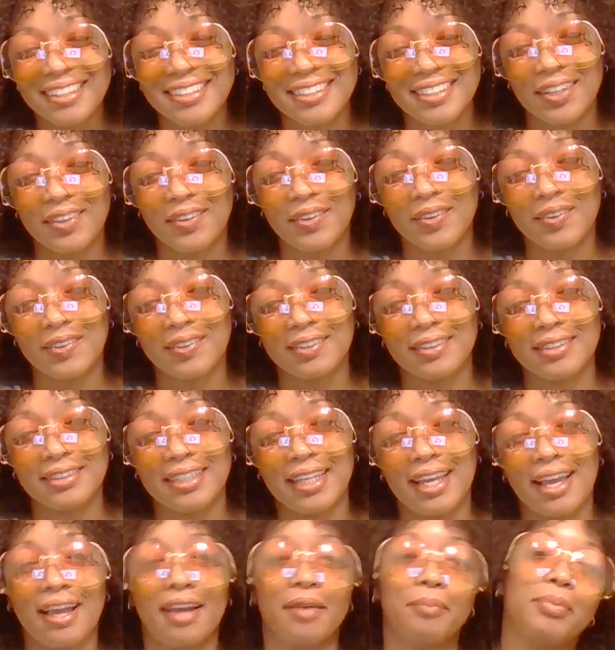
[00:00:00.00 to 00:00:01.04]
So,
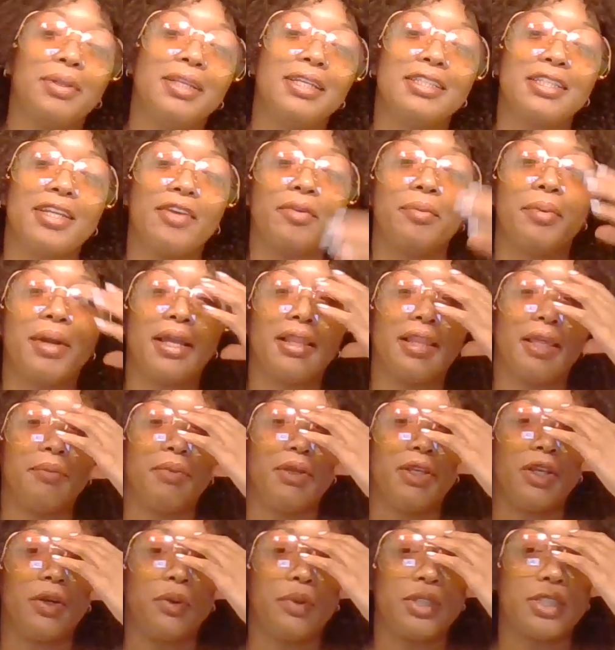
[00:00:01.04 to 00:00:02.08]
yeah, please, everybody, let me
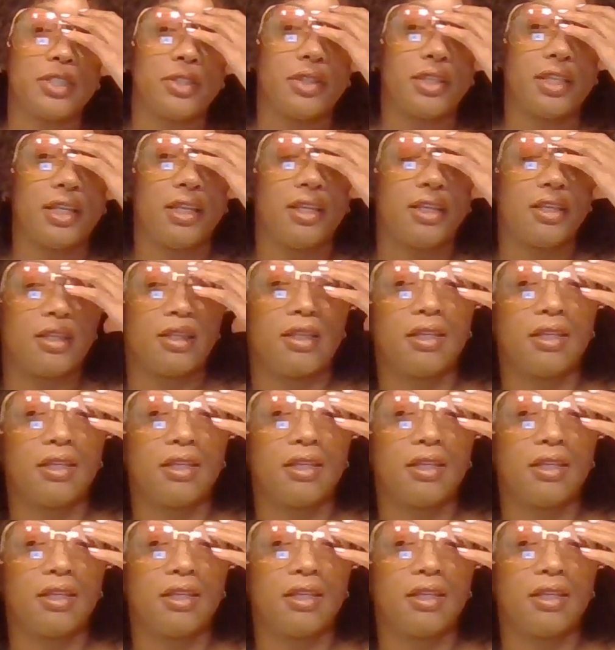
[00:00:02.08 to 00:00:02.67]
know what you think